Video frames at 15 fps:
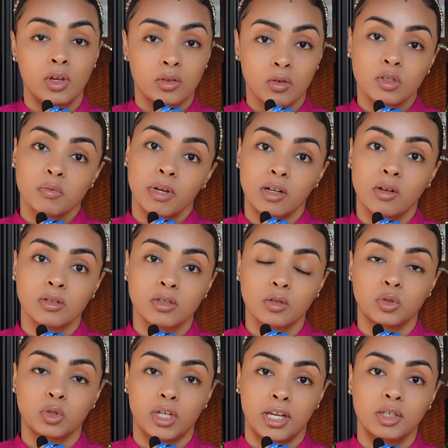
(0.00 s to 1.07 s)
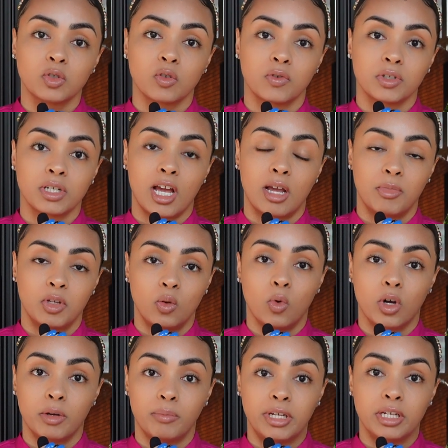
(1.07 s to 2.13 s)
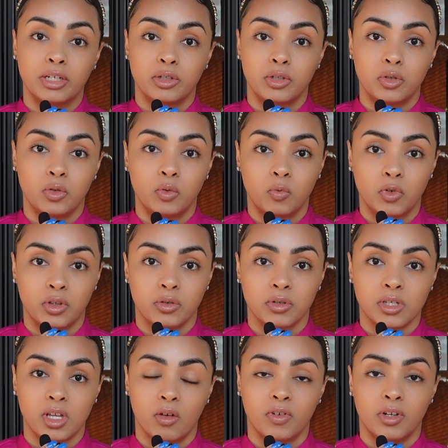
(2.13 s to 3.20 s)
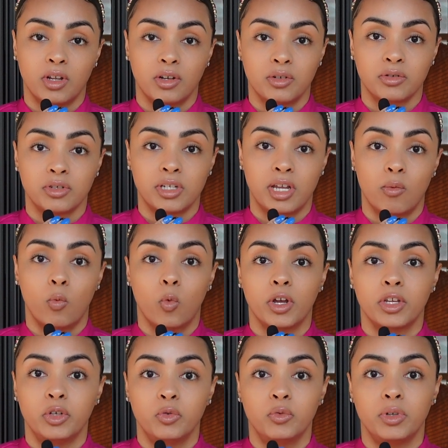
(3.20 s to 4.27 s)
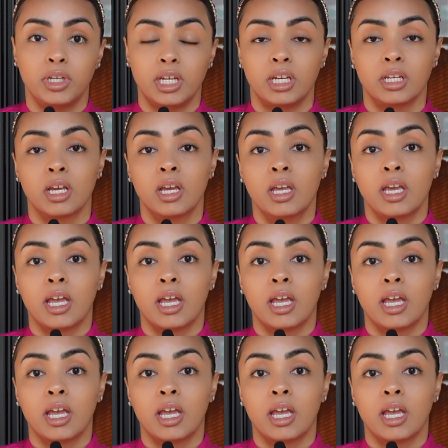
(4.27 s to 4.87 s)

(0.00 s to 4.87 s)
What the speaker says: those might also change over time, and you want to be in tune with yourself and understand what you need.